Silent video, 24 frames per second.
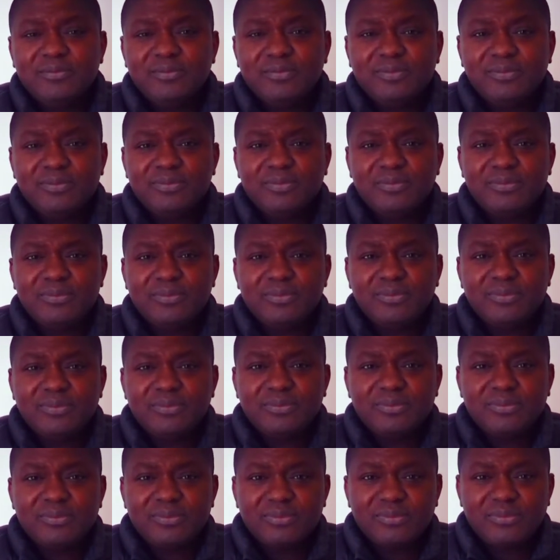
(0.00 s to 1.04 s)

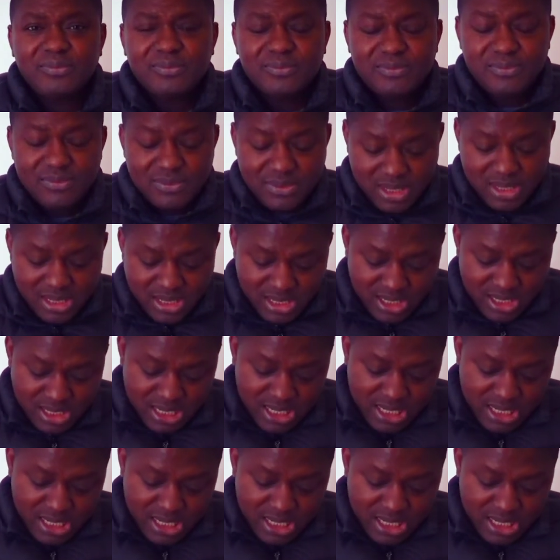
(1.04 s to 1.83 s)
[no speech]